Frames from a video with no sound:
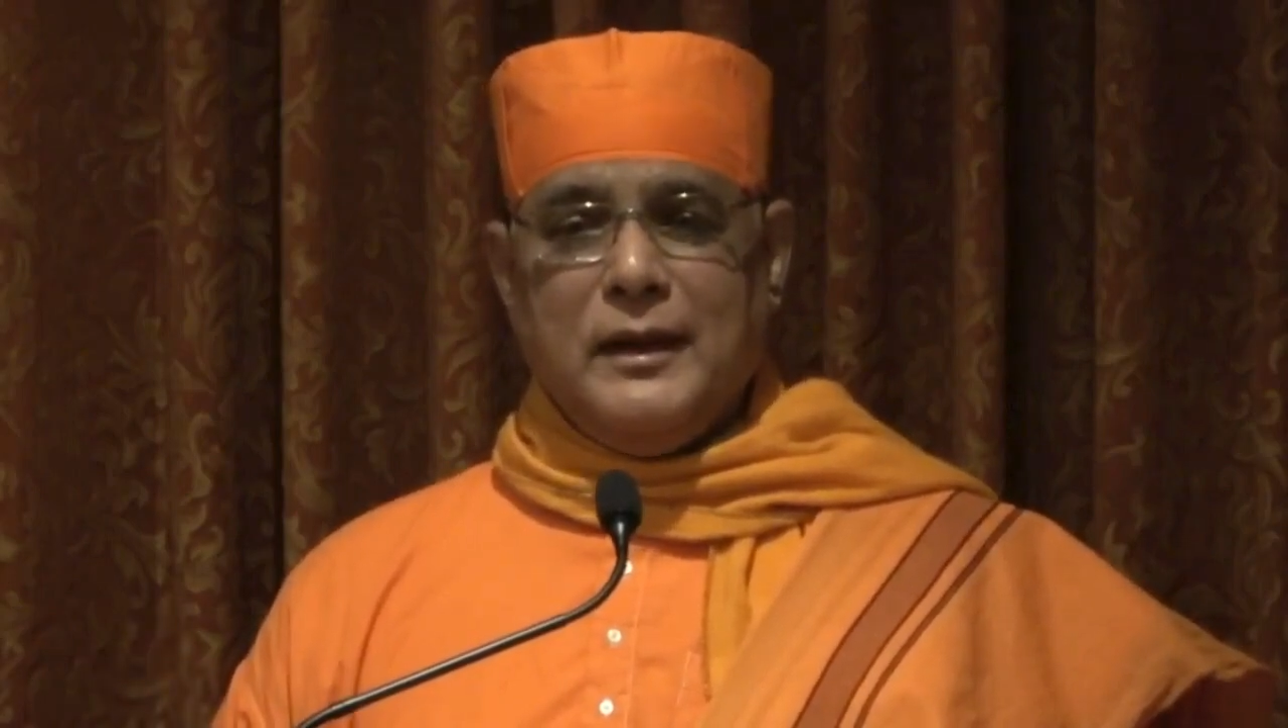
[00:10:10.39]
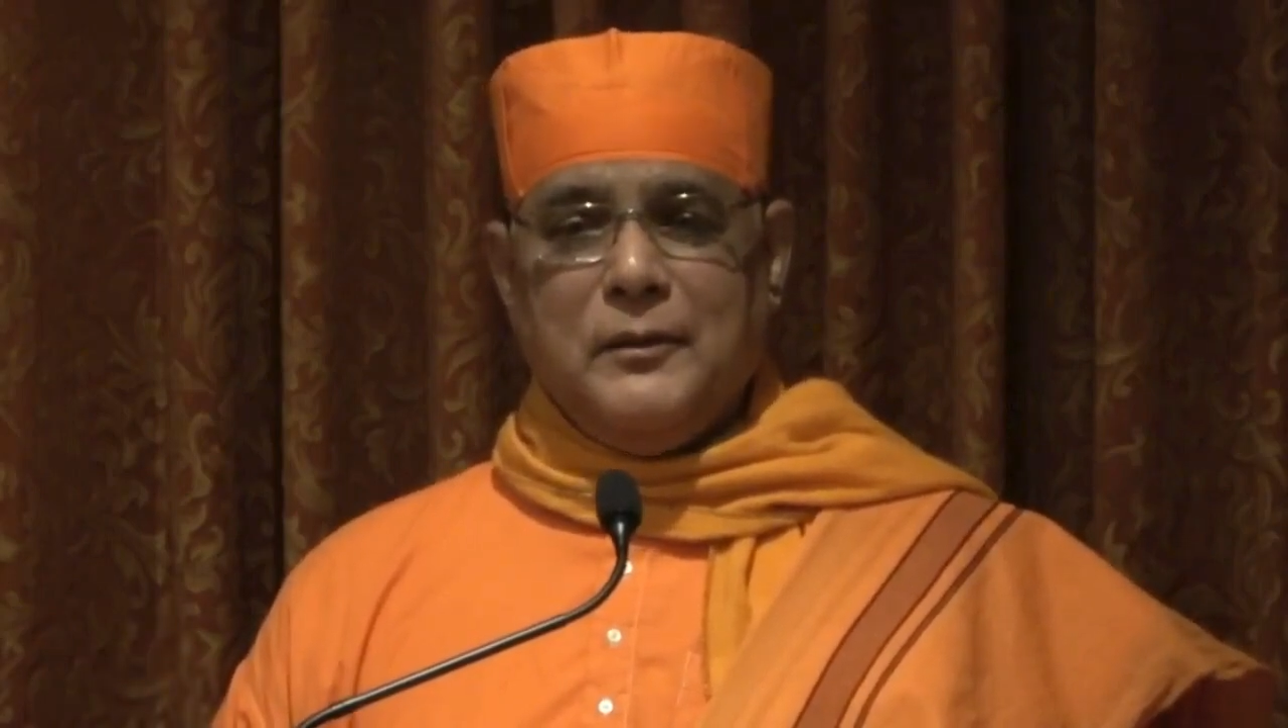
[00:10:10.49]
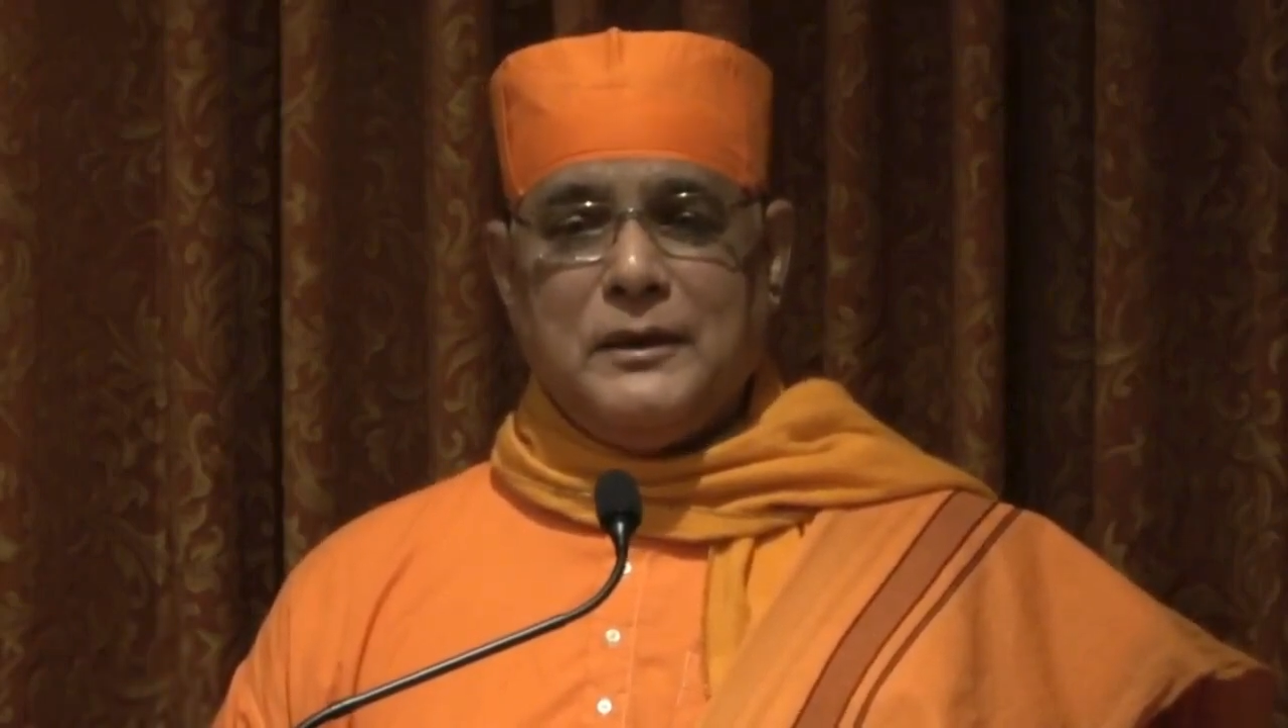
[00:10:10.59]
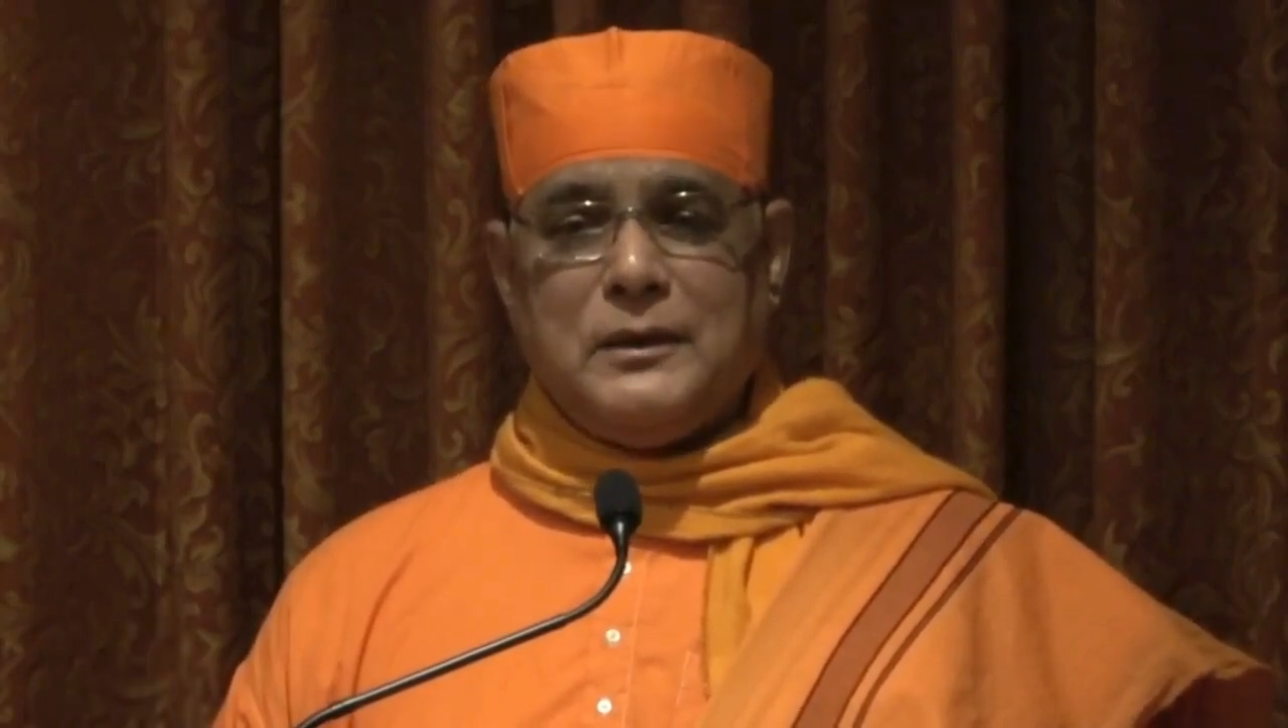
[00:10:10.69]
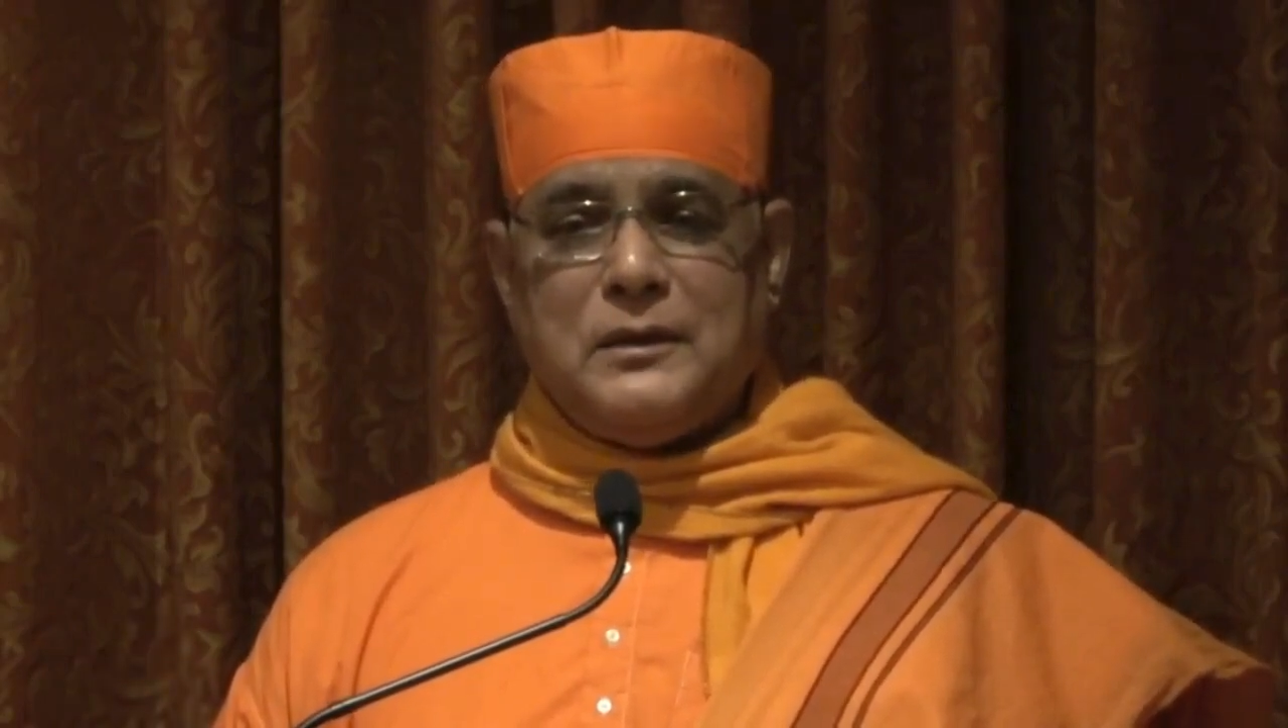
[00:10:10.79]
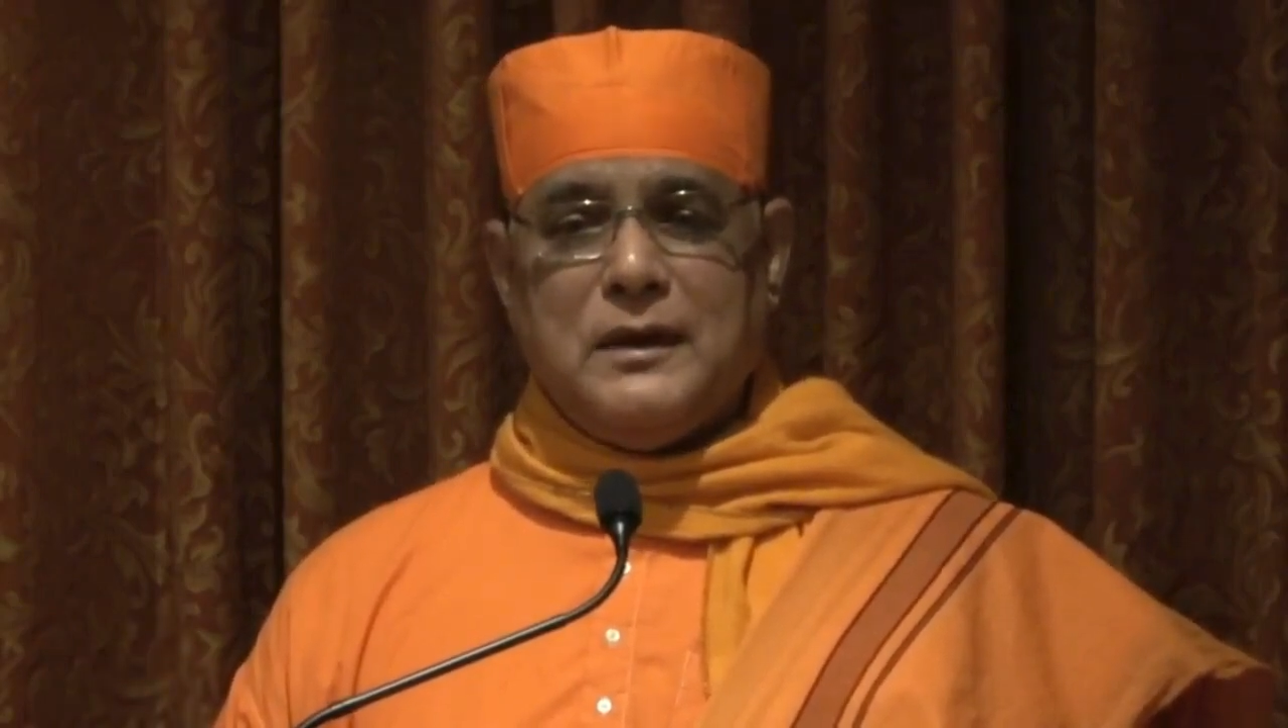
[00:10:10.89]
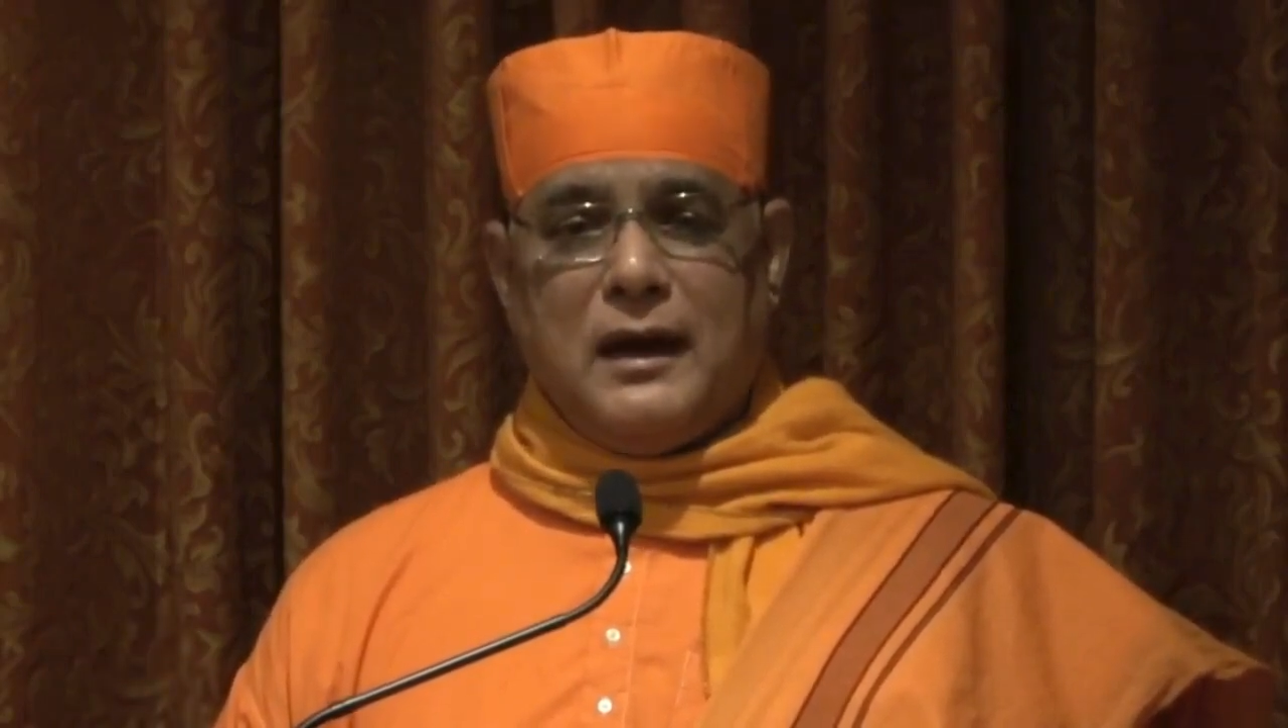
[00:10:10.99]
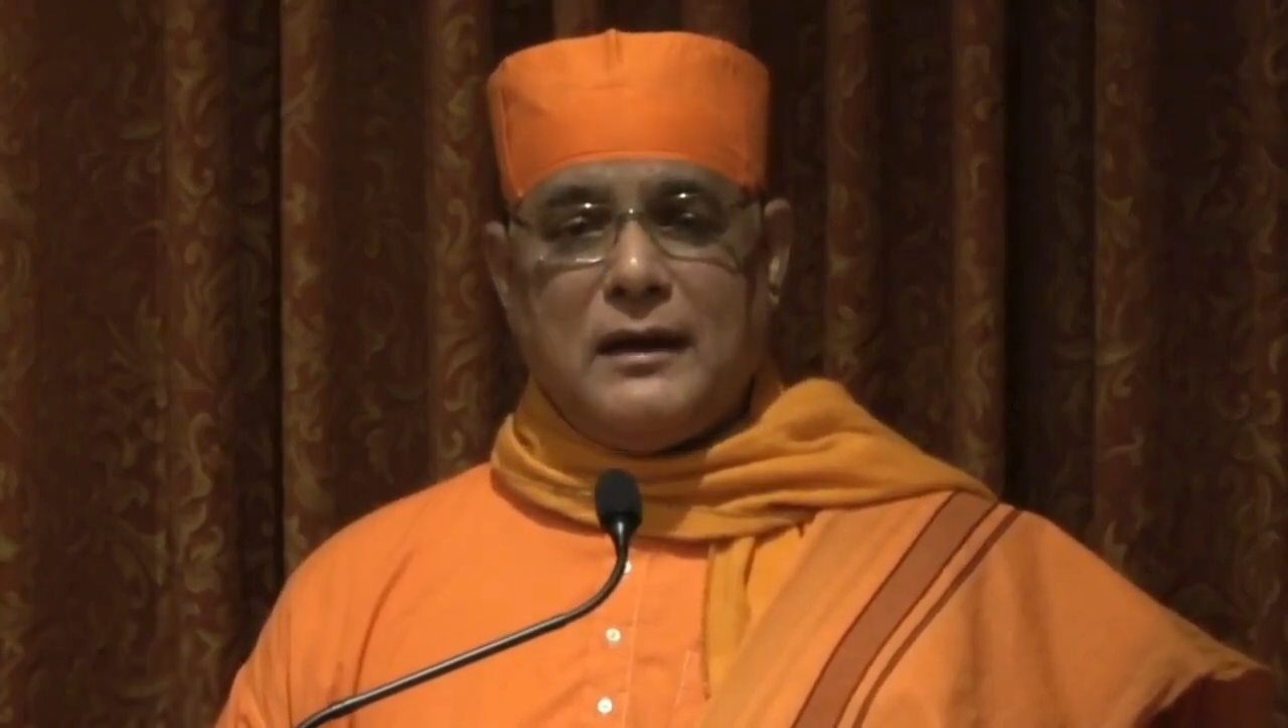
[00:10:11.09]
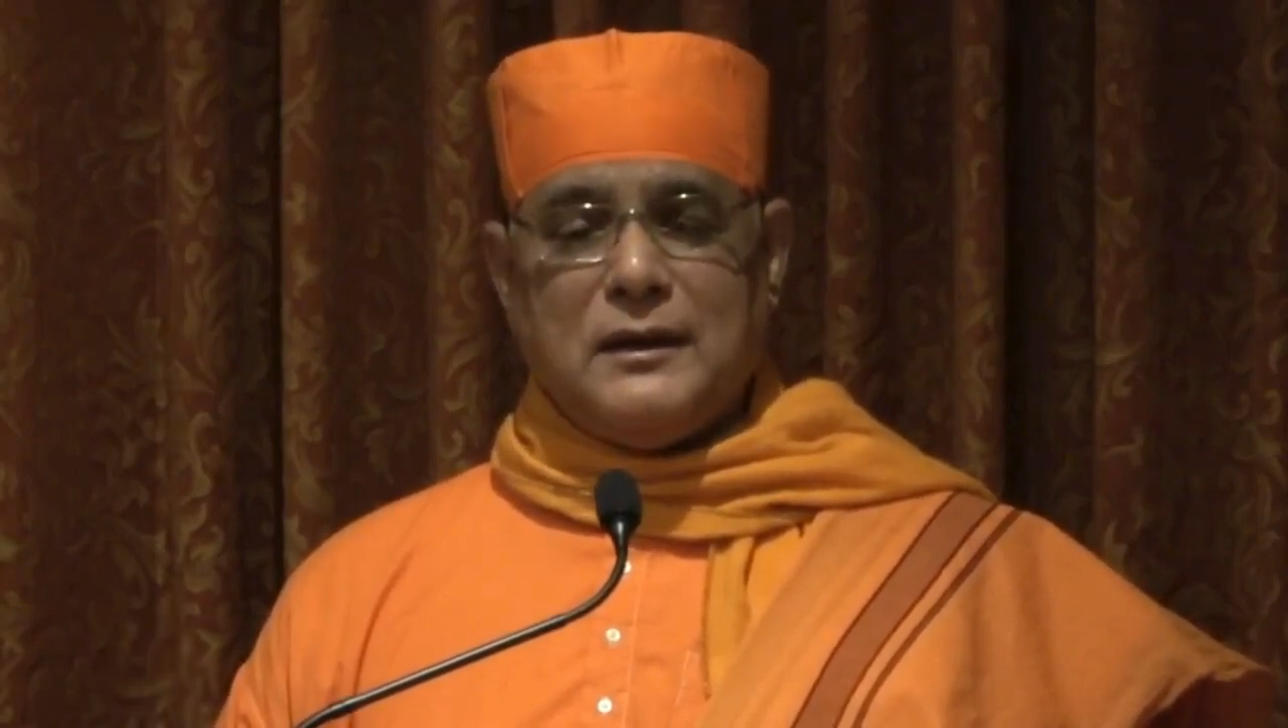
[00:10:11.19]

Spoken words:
without God